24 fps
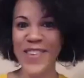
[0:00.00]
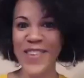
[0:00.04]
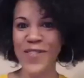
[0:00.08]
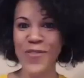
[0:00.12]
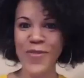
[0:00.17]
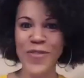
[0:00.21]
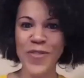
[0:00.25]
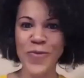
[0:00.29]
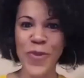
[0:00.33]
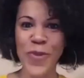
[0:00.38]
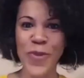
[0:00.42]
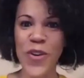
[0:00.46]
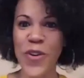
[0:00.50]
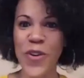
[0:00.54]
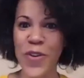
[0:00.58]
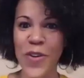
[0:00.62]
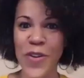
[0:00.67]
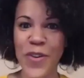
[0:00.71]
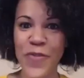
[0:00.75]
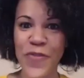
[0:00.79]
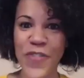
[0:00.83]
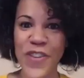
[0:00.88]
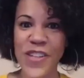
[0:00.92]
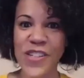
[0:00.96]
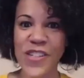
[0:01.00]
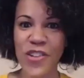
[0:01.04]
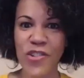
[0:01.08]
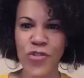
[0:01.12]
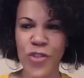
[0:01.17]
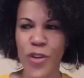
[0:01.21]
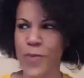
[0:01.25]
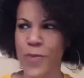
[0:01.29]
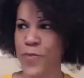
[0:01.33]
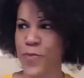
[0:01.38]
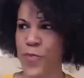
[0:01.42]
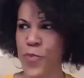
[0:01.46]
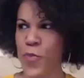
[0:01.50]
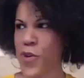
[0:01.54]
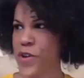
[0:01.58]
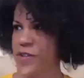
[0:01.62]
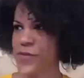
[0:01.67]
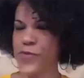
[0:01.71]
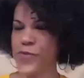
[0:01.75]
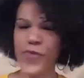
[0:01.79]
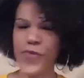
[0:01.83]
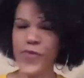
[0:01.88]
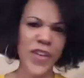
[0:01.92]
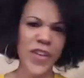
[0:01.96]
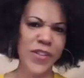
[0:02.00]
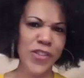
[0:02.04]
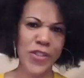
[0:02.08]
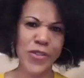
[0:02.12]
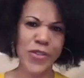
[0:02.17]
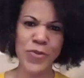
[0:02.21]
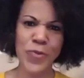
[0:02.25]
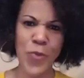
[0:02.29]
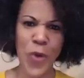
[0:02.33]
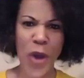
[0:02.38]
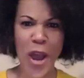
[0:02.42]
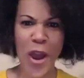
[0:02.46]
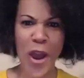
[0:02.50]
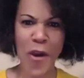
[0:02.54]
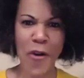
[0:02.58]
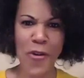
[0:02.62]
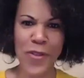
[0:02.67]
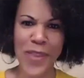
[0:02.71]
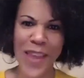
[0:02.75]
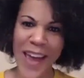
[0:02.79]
we're going on a fishing trip. What's fishing where?